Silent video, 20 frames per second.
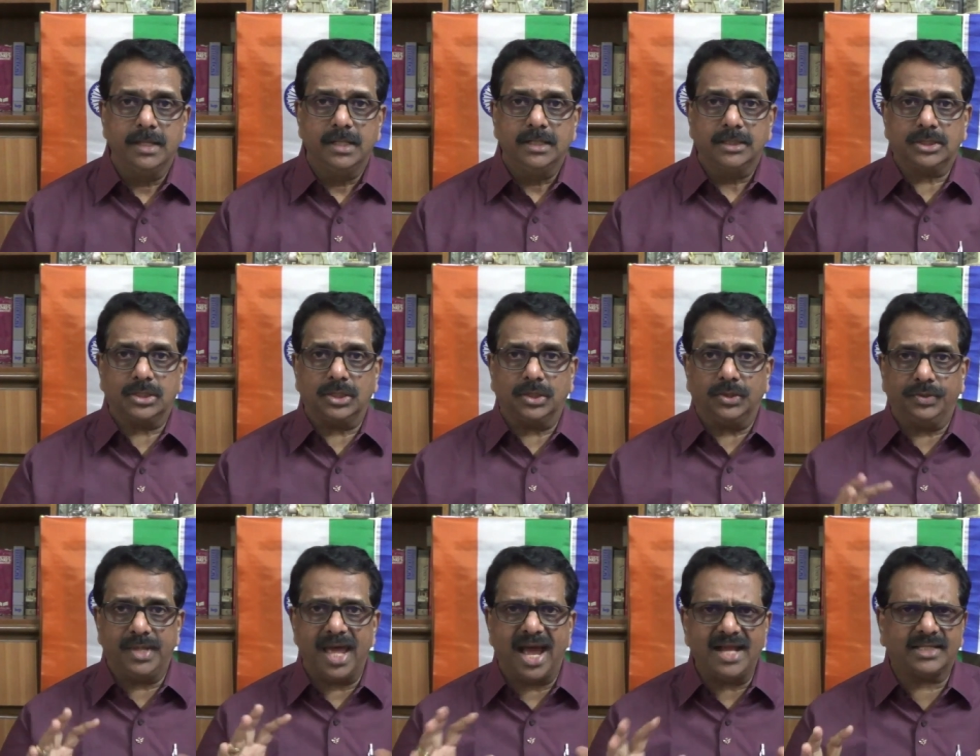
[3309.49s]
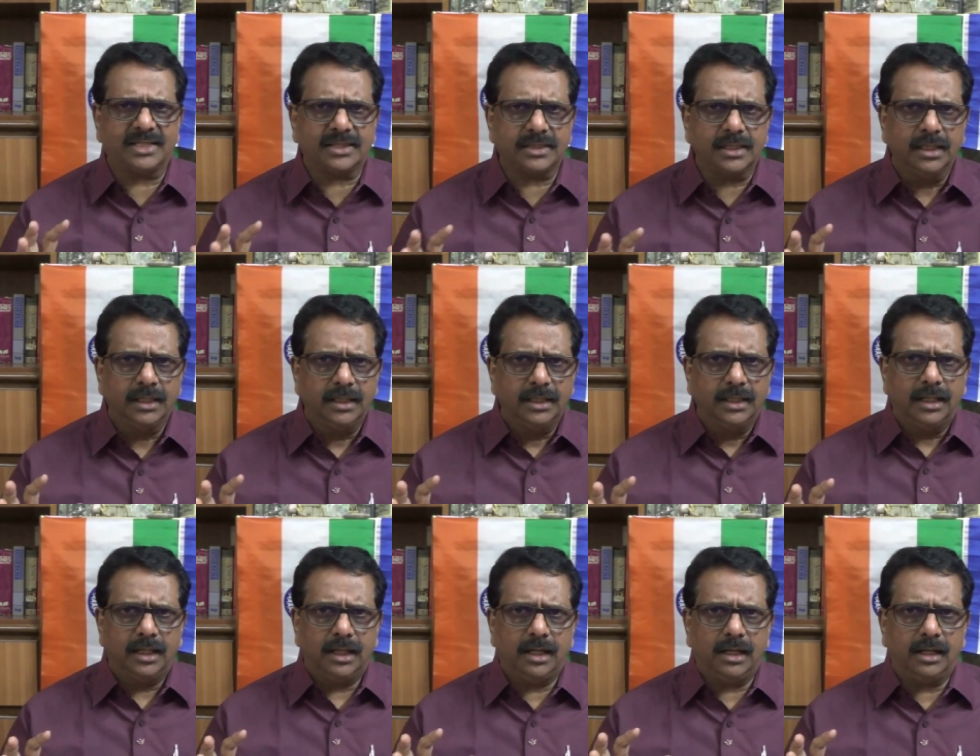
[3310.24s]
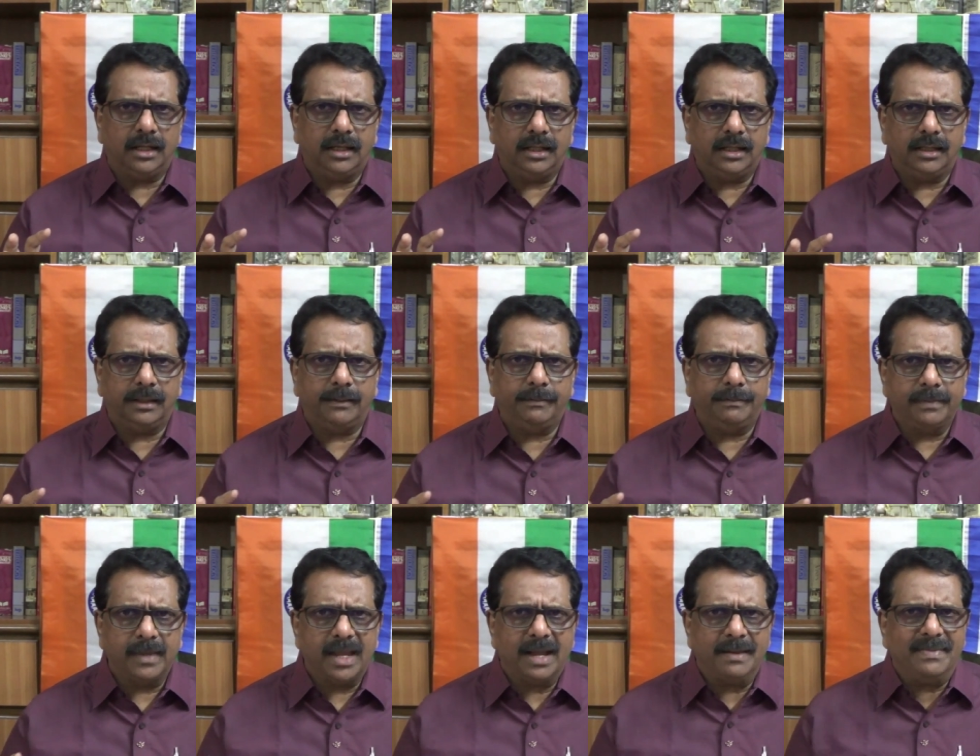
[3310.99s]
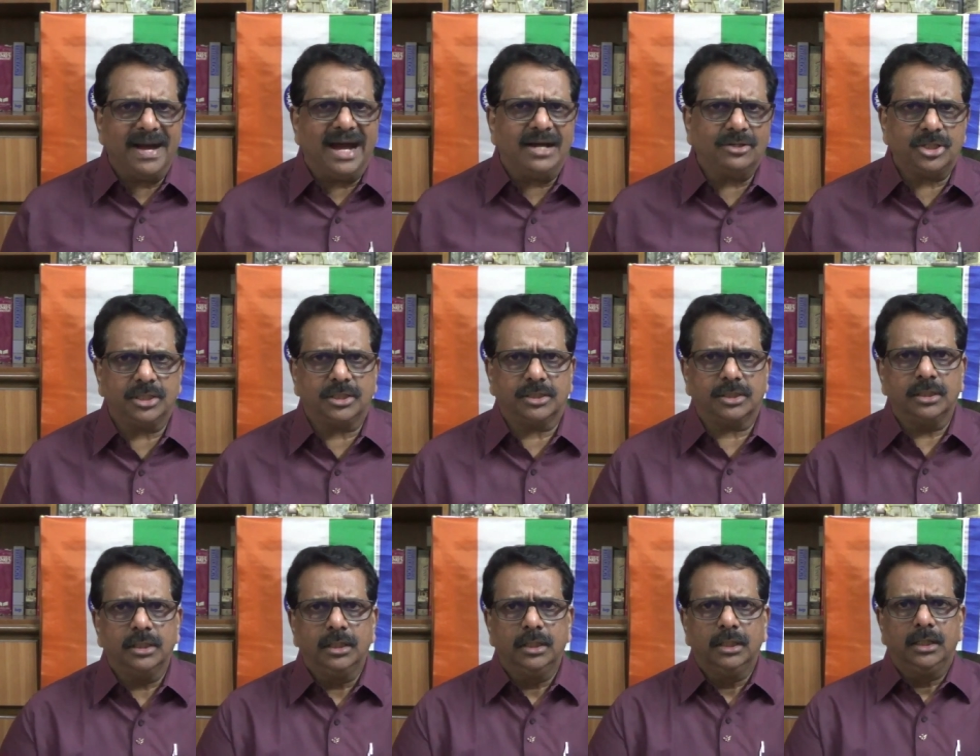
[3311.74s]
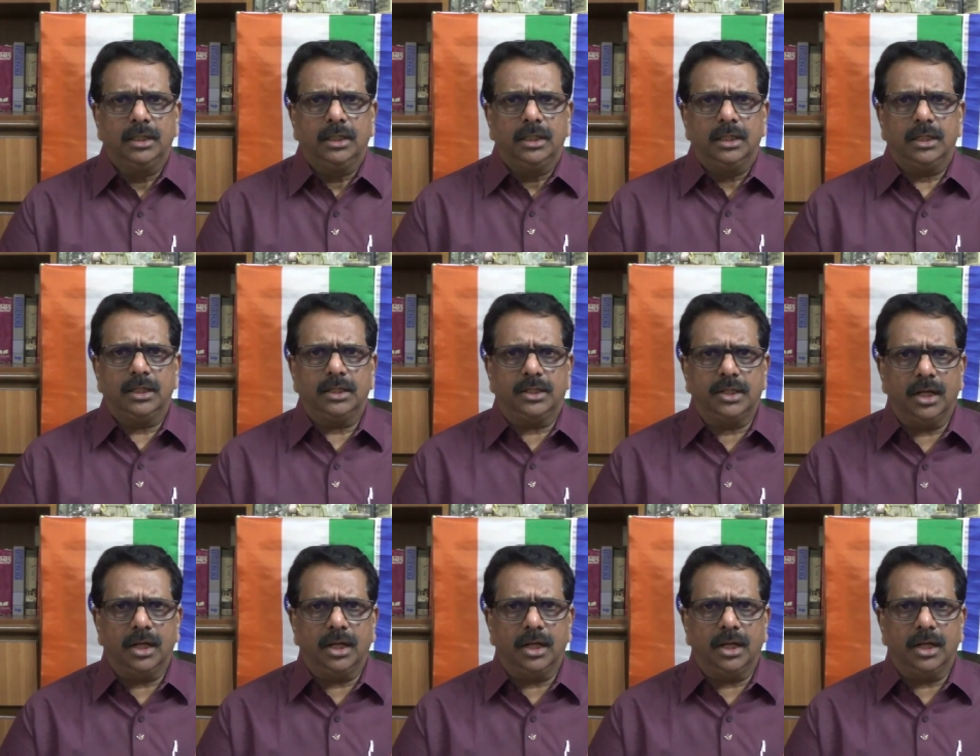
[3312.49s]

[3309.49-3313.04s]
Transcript: So that's uh, about it. The,